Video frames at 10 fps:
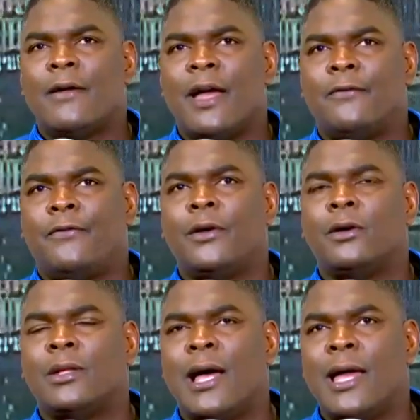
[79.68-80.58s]
I, I
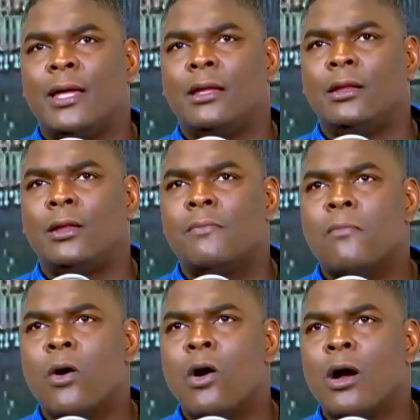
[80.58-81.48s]
feel like
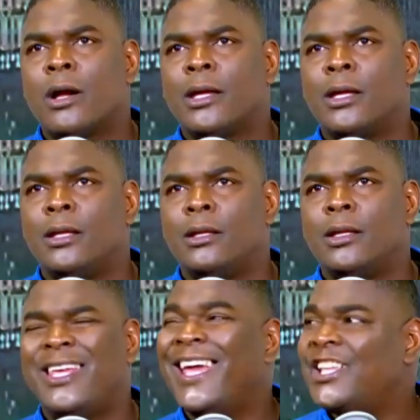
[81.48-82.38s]
Lamar
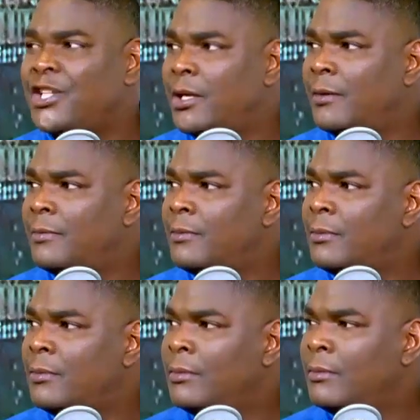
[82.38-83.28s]
can catch him
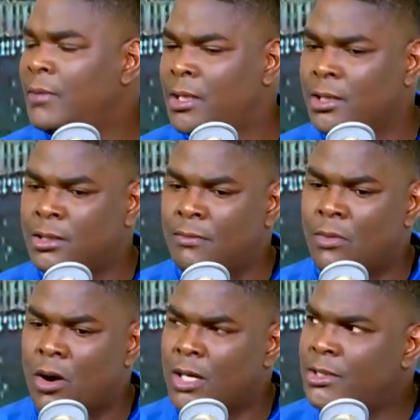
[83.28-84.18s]
because
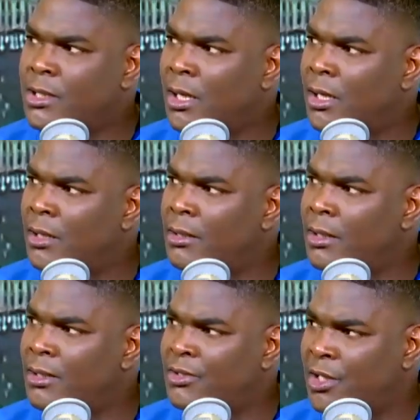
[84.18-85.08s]
Lamar's
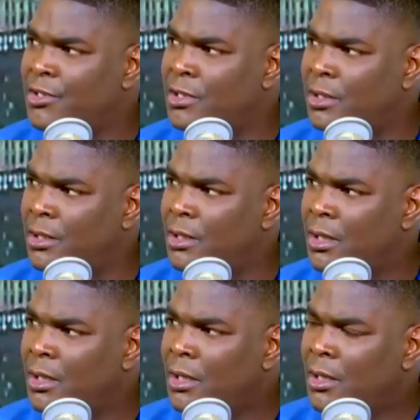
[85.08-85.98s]
done essentially
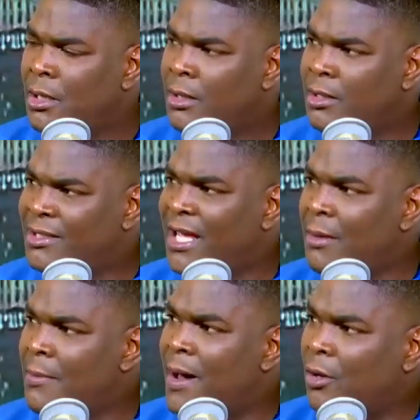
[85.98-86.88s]
the
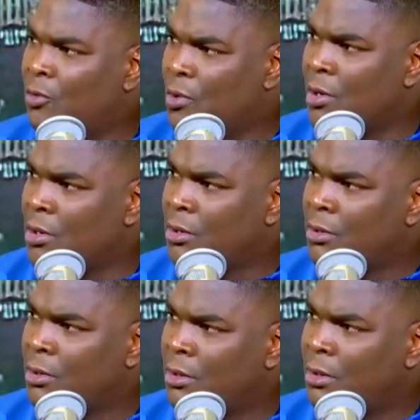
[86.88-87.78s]
same amount of work
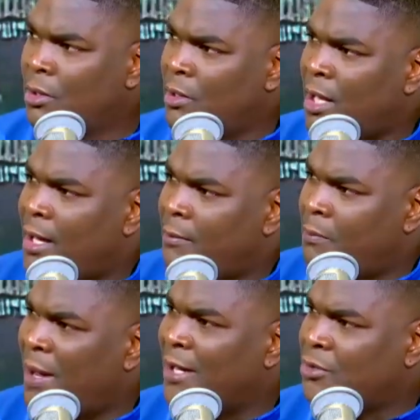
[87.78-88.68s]
that
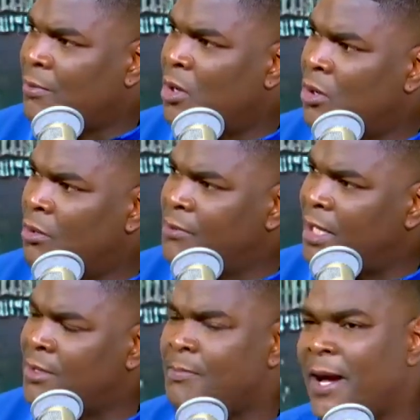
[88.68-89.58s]
Patrick
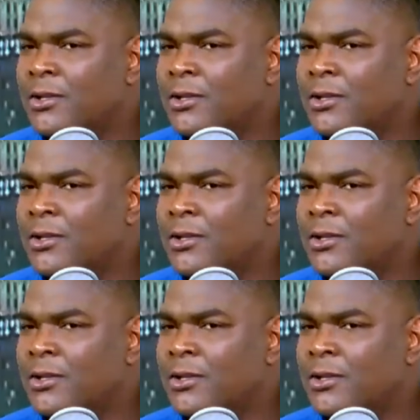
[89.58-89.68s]
Mahomes has.